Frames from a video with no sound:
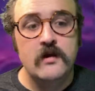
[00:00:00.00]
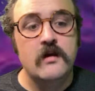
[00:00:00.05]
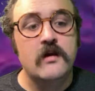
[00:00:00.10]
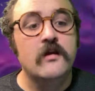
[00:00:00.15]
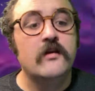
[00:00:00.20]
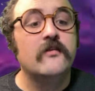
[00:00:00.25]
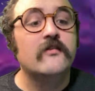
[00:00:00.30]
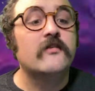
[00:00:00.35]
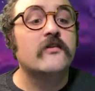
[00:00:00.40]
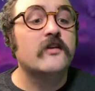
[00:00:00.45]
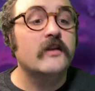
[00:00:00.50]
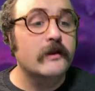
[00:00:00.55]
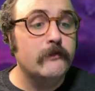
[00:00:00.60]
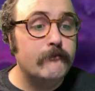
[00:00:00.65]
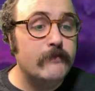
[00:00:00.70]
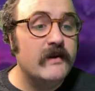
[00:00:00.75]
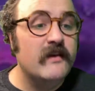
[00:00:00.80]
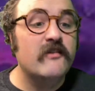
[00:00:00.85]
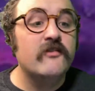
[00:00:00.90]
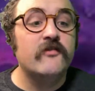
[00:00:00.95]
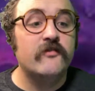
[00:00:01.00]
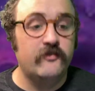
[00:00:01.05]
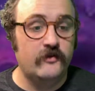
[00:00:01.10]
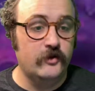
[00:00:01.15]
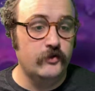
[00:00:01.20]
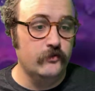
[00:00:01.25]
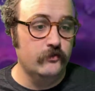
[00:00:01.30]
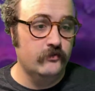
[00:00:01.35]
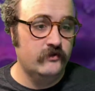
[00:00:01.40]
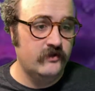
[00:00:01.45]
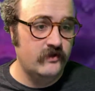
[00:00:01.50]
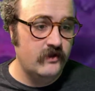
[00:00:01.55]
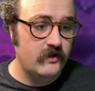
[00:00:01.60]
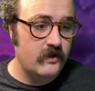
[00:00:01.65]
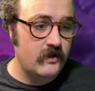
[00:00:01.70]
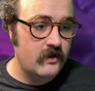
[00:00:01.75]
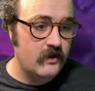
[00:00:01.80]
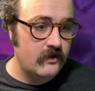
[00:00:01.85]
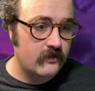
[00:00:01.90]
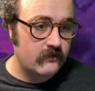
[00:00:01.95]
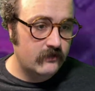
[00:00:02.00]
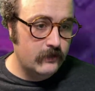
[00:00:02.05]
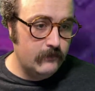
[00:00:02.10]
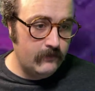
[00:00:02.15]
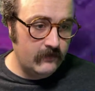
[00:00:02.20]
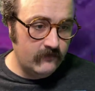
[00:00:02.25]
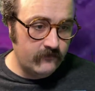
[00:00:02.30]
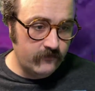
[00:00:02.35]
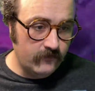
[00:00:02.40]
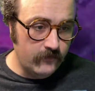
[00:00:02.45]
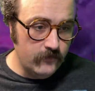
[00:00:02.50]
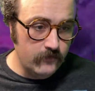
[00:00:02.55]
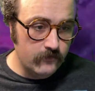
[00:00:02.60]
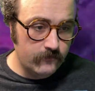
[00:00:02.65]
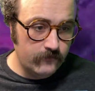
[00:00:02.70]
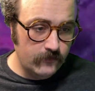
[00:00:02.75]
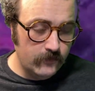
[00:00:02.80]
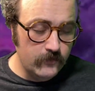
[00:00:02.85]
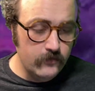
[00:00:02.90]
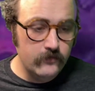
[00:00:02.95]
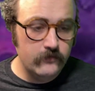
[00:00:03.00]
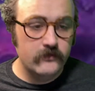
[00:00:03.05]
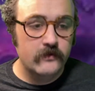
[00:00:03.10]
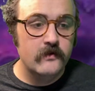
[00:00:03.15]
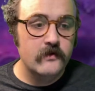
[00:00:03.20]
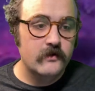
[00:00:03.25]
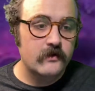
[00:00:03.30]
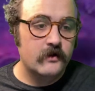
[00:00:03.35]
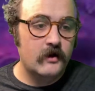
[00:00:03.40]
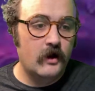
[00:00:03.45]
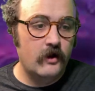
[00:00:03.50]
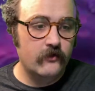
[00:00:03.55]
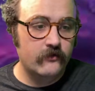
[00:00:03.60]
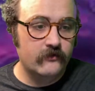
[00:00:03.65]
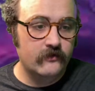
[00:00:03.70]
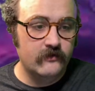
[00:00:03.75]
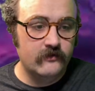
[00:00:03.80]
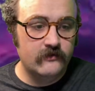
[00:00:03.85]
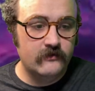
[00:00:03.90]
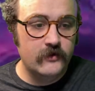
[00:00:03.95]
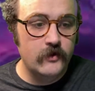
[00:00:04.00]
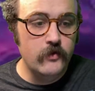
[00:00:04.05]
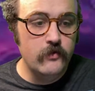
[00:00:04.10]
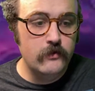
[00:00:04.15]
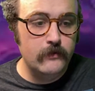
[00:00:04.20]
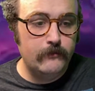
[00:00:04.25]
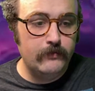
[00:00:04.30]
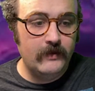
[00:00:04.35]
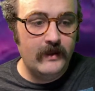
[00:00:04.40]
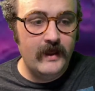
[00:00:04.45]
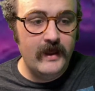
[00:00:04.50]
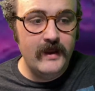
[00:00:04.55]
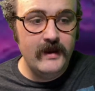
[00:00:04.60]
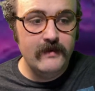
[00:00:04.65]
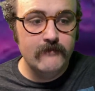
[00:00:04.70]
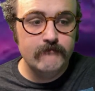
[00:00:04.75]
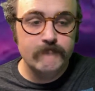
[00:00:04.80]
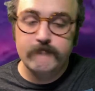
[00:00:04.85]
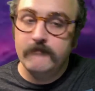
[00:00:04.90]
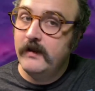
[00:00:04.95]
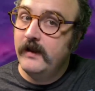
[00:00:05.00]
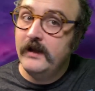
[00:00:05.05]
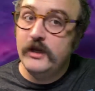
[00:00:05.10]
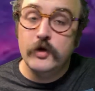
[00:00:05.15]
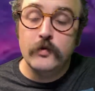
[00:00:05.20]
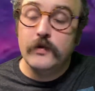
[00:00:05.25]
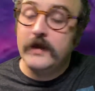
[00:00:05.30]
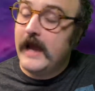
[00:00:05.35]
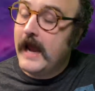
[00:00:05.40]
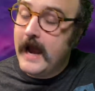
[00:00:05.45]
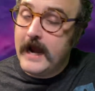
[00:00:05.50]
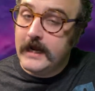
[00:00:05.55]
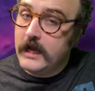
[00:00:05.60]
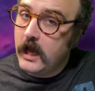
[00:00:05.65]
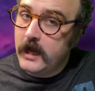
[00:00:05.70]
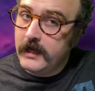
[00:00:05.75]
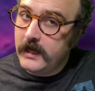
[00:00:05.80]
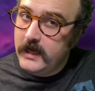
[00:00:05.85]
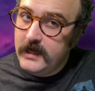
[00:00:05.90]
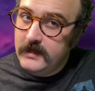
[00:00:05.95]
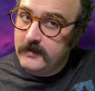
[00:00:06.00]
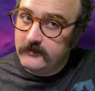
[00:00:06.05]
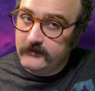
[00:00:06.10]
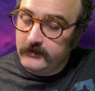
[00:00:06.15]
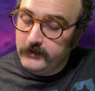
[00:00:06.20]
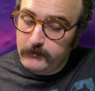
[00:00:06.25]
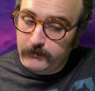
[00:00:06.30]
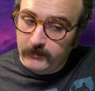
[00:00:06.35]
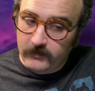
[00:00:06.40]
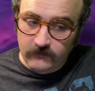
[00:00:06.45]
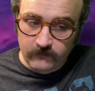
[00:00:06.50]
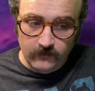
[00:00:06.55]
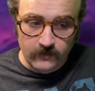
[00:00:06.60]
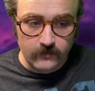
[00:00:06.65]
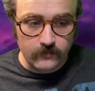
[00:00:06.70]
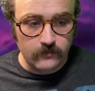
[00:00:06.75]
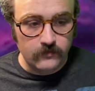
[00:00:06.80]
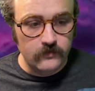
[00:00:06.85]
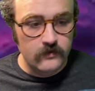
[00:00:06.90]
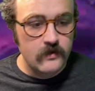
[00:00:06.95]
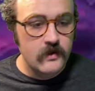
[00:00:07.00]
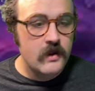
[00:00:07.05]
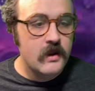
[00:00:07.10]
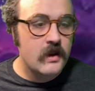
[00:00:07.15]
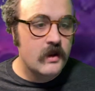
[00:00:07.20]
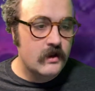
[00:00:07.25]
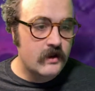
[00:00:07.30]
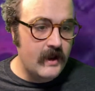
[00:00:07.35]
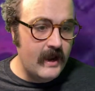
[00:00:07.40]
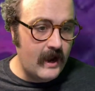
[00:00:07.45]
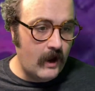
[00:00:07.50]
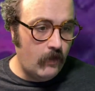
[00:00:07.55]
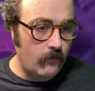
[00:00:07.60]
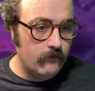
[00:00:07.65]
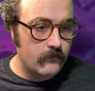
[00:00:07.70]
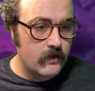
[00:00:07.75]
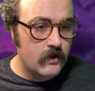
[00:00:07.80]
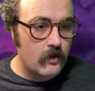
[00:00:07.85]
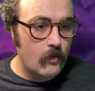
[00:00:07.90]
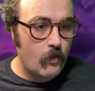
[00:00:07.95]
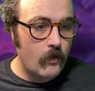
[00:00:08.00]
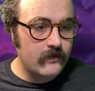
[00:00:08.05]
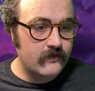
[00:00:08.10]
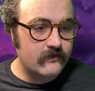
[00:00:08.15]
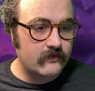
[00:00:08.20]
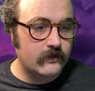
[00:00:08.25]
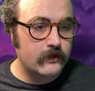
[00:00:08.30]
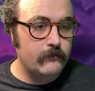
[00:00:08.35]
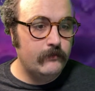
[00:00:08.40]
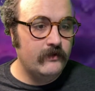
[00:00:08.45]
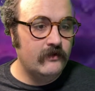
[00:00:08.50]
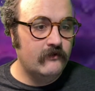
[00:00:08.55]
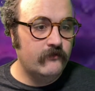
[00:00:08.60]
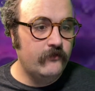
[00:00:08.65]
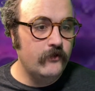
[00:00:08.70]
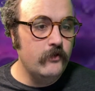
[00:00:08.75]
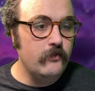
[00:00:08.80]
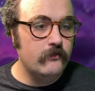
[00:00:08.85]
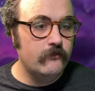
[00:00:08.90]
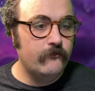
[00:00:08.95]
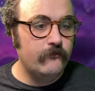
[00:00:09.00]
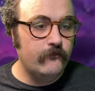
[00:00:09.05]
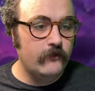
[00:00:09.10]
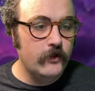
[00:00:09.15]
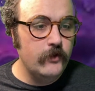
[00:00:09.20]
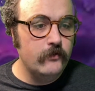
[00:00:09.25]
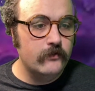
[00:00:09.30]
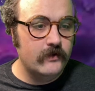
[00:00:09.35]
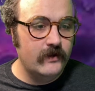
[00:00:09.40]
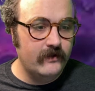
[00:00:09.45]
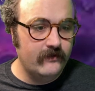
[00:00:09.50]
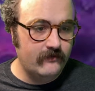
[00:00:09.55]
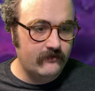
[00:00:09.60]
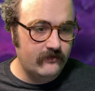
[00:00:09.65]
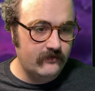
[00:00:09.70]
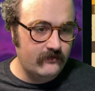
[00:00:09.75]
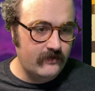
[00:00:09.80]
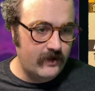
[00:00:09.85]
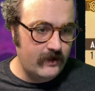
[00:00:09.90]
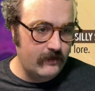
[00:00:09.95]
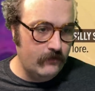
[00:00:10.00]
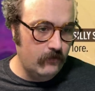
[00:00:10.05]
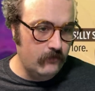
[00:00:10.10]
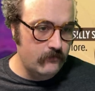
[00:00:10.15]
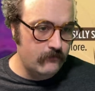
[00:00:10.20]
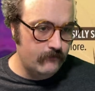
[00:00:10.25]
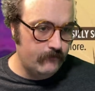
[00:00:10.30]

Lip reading: Sleepy's Flute. Sleepy's Flute cost us 2 to play. You cannot ink Sleepy's Flute. Now, when Sleepy's Flute hits the table,